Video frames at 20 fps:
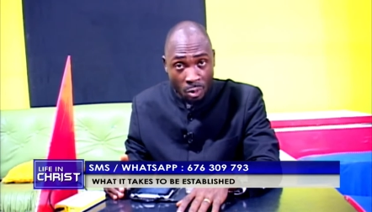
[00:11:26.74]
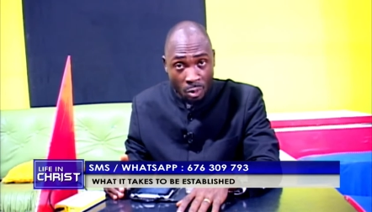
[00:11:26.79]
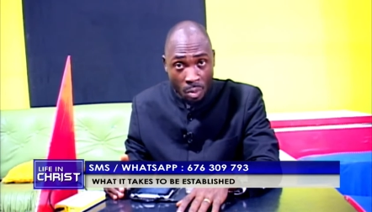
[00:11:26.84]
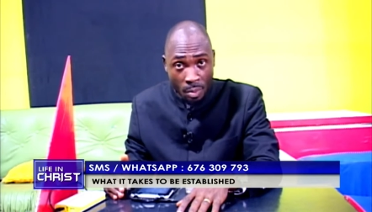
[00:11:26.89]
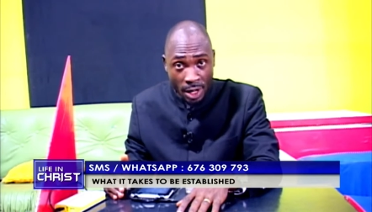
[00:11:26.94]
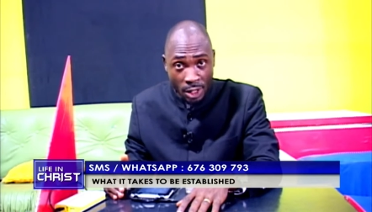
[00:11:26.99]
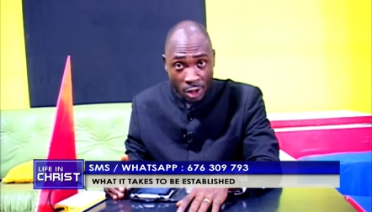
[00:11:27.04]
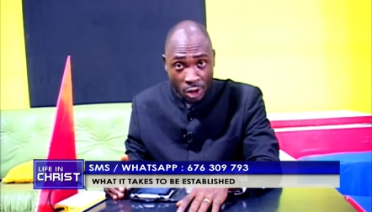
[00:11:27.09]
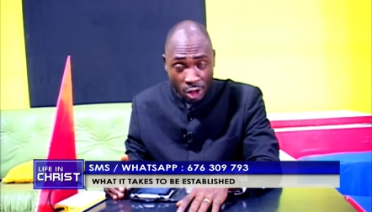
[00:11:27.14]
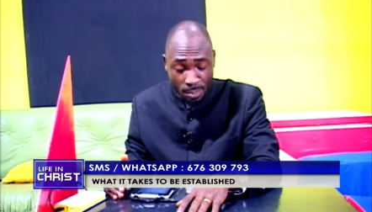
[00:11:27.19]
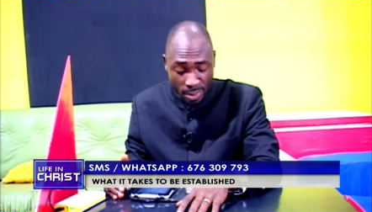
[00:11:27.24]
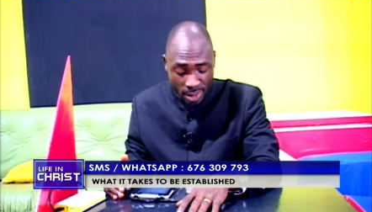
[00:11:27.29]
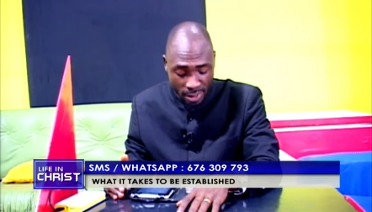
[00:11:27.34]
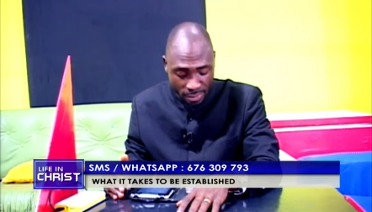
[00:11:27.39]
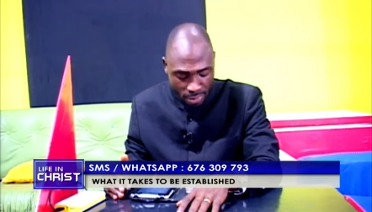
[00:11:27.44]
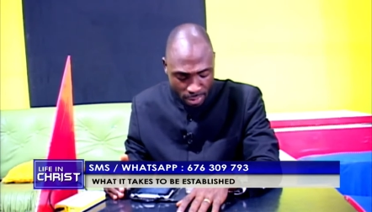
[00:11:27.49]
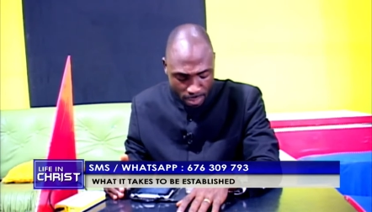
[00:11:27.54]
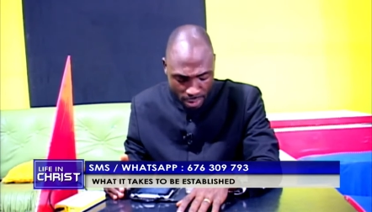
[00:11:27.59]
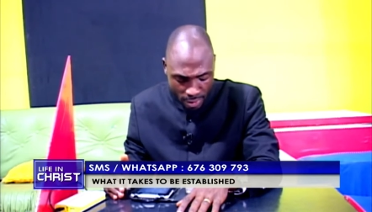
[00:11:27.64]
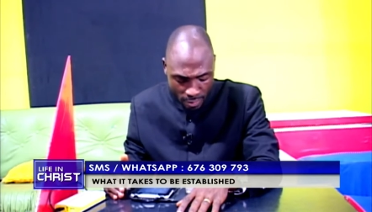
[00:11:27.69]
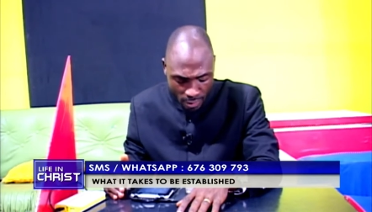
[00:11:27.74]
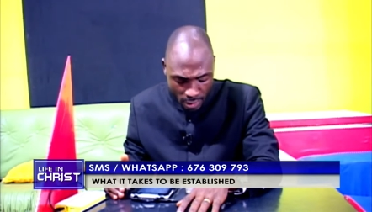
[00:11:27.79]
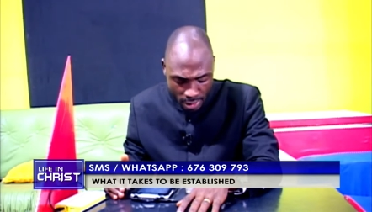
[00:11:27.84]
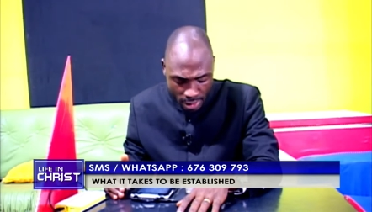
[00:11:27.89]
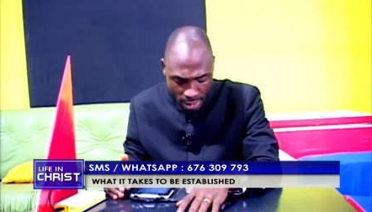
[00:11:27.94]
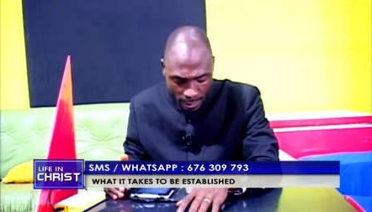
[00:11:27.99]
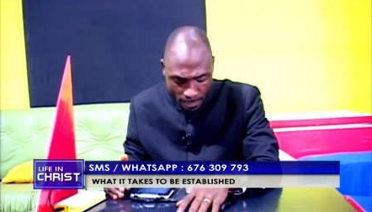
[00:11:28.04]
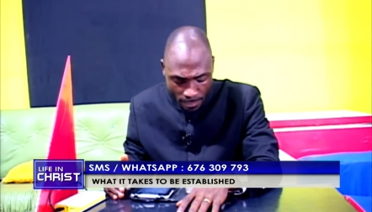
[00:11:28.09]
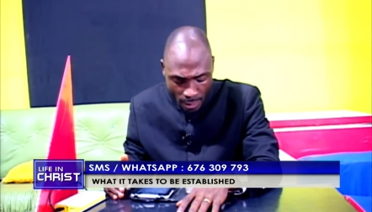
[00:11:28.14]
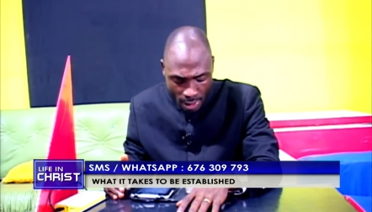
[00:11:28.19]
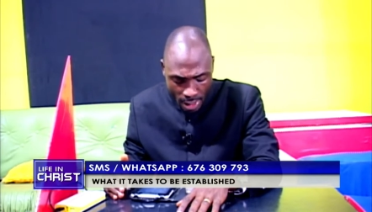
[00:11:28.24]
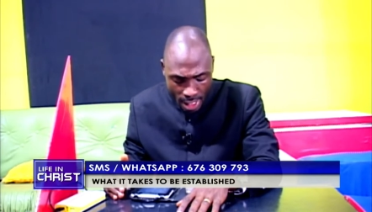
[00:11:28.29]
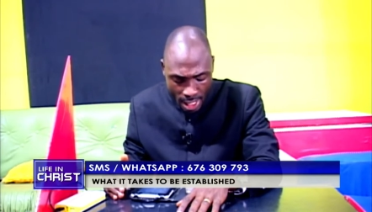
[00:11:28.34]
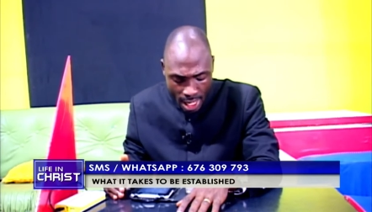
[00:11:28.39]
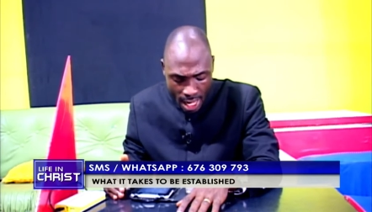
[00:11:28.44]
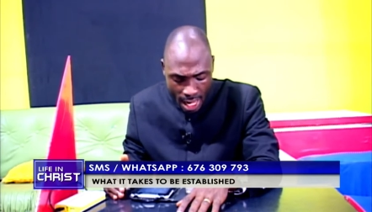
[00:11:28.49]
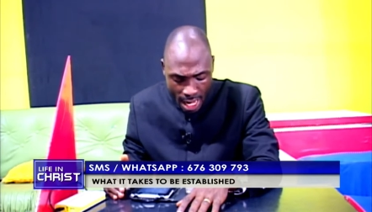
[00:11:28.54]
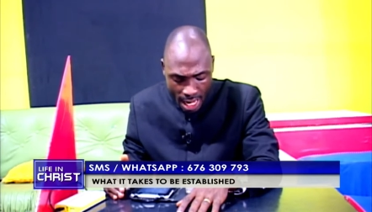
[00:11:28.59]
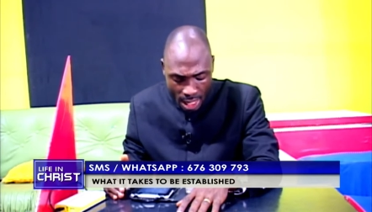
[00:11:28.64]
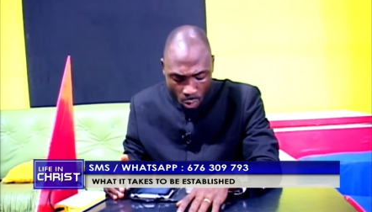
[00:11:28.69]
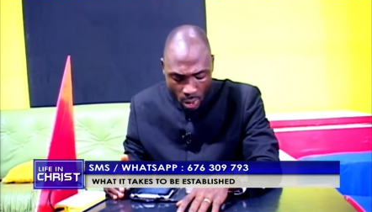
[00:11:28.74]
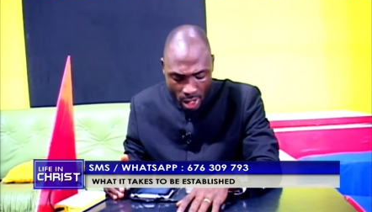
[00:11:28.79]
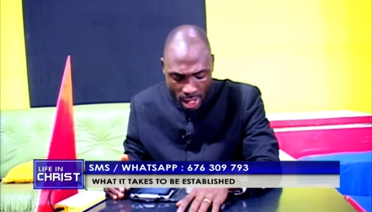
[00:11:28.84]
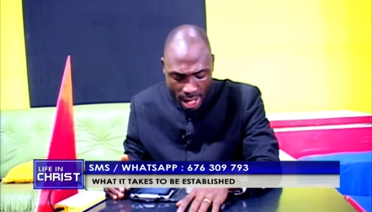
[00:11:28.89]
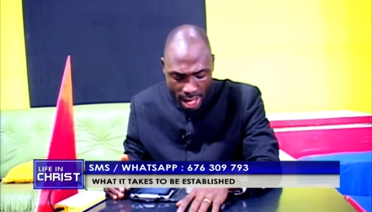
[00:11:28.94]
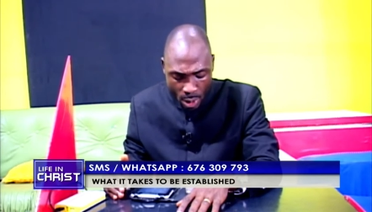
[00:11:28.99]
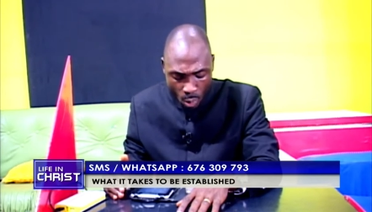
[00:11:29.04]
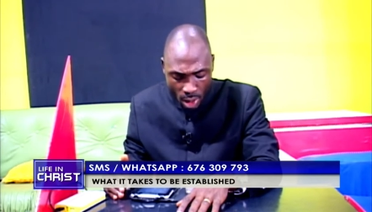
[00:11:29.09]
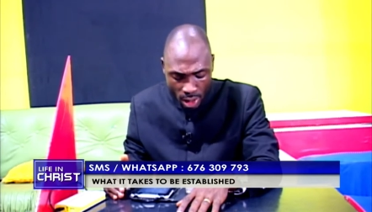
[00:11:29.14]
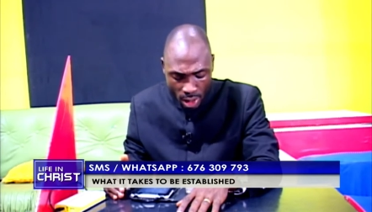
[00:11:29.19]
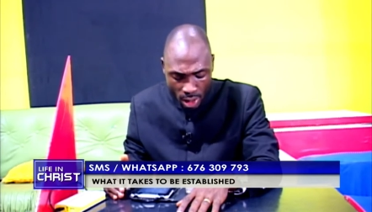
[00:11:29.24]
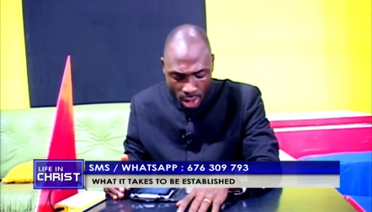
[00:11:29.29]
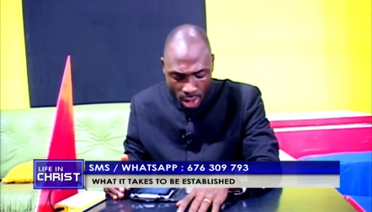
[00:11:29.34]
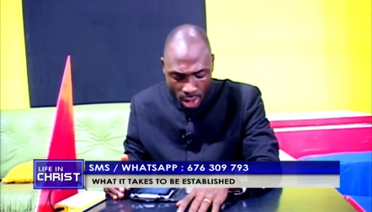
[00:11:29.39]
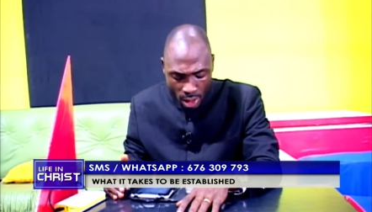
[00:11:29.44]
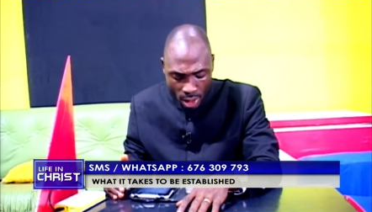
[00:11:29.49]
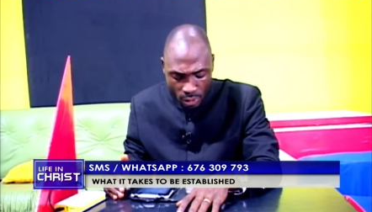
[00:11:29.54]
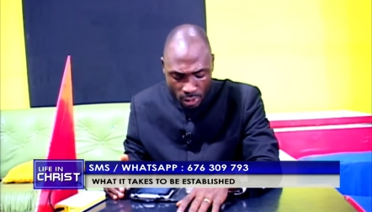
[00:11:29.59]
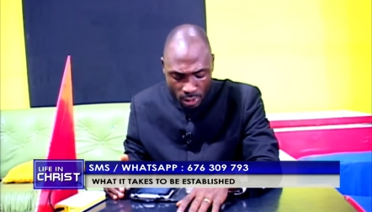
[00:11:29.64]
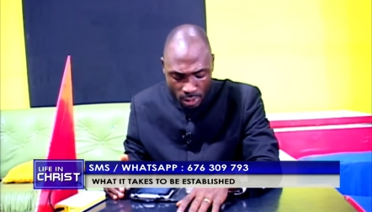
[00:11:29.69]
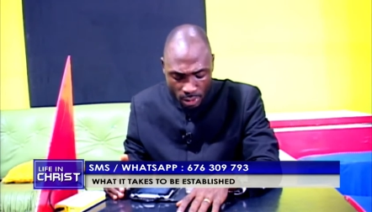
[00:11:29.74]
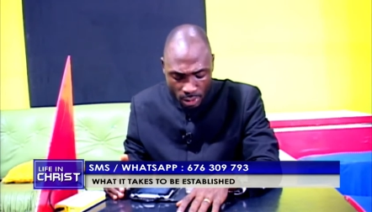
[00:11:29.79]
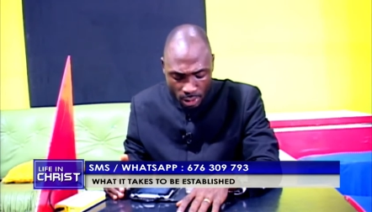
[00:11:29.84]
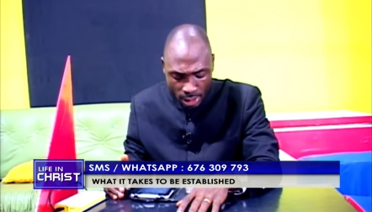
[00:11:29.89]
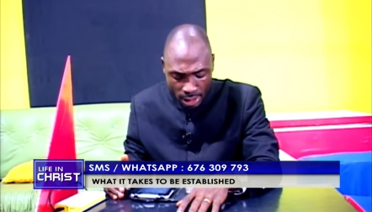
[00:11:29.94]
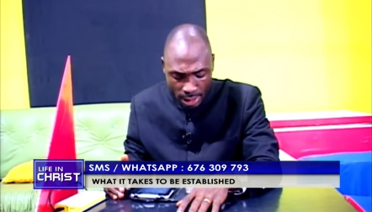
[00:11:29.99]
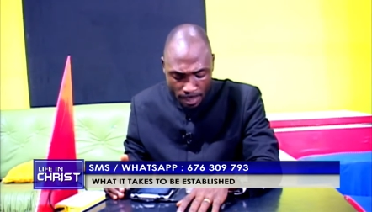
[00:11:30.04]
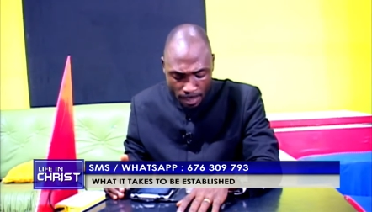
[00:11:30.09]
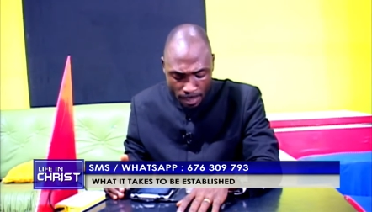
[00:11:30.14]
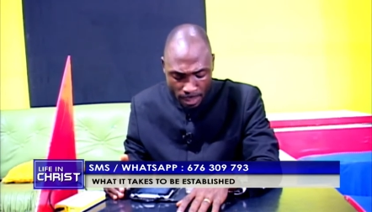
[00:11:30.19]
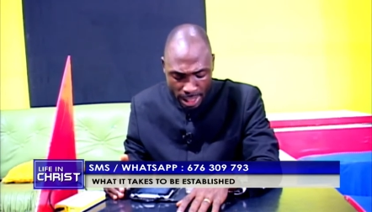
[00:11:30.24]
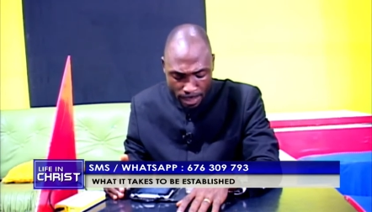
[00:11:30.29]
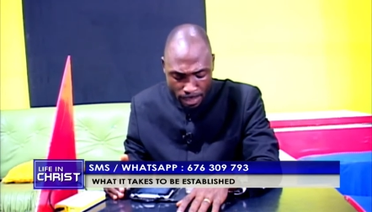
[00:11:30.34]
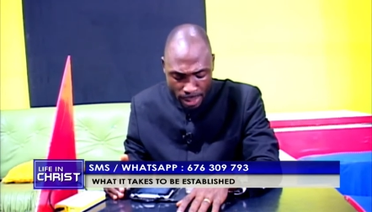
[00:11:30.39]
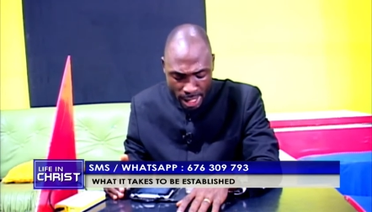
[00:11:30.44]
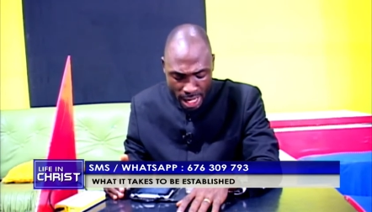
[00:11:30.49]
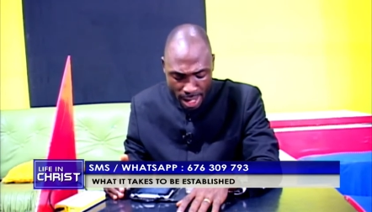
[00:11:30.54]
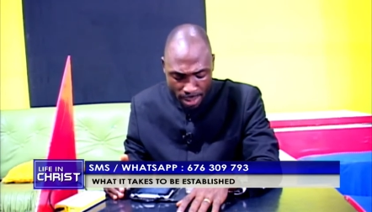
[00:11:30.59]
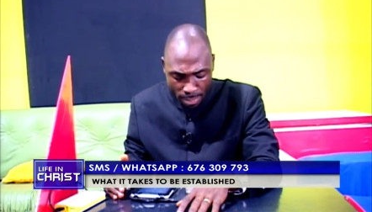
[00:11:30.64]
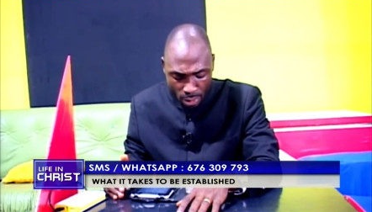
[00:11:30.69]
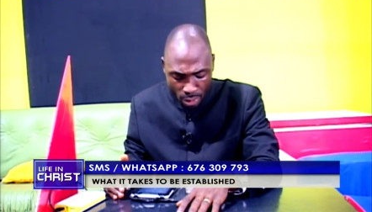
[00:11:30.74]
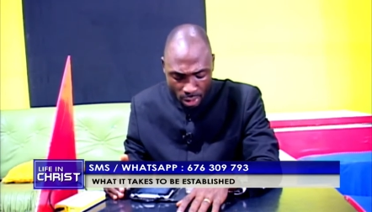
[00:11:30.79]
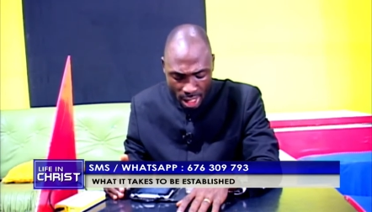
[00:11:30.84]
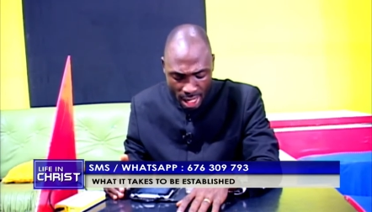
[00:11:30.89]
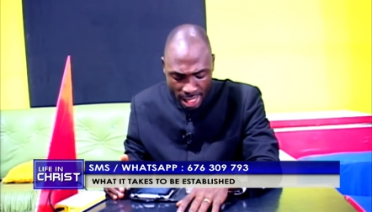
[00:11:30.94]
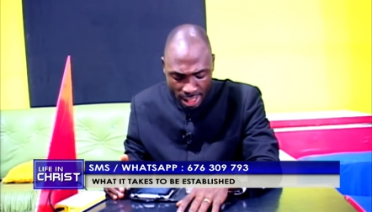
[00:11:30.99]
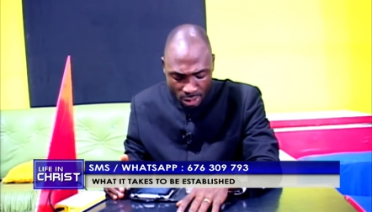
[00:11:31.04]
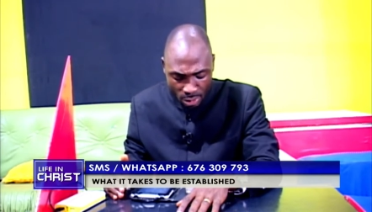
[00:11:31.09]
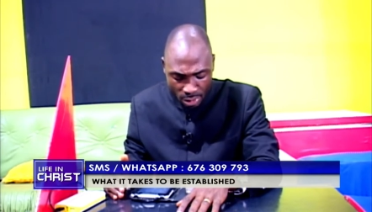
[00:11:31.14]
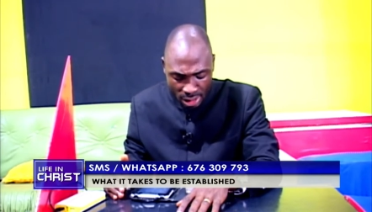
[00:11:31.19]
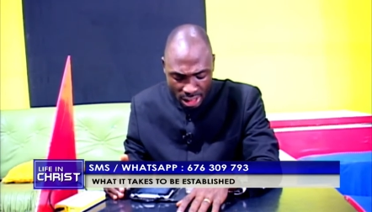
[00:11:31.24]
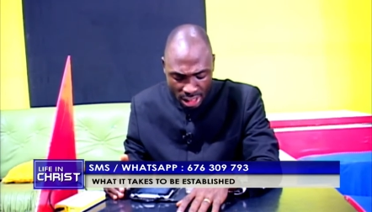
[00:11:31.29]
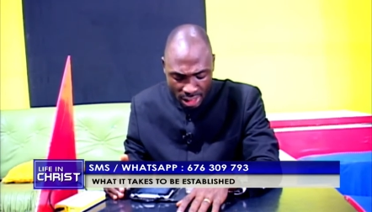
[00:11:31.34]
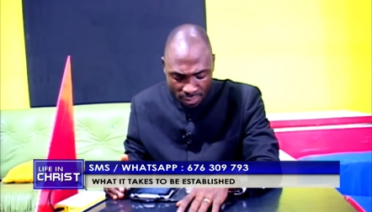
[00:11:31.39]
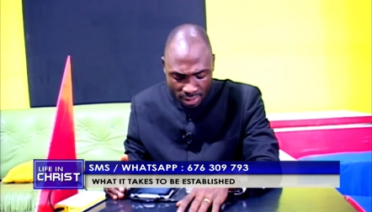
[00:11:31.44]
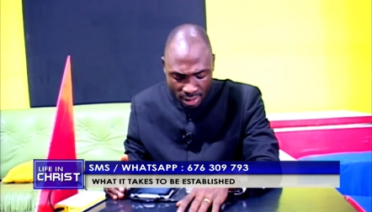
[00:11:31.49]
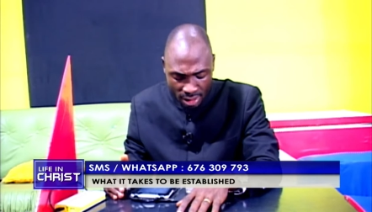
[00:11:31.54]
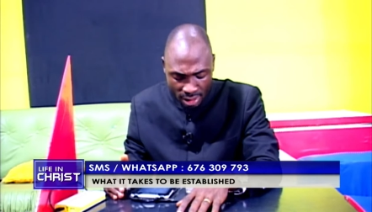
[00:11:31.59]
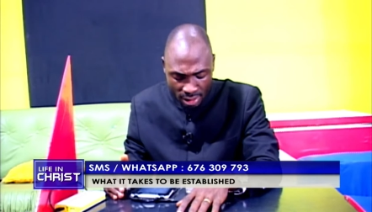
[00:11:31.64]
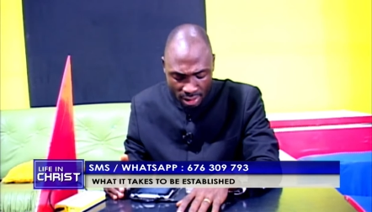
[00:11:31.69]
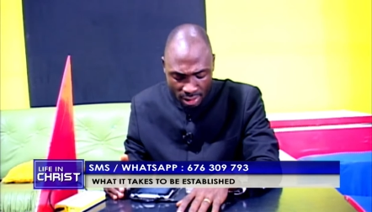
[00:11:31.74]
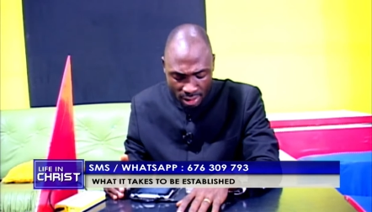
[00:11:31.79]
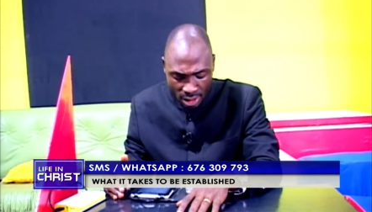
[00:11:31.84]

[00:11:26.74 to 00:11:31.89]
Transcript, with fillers: whom I just prayed for previously. And when I want to study my Bible, I don't even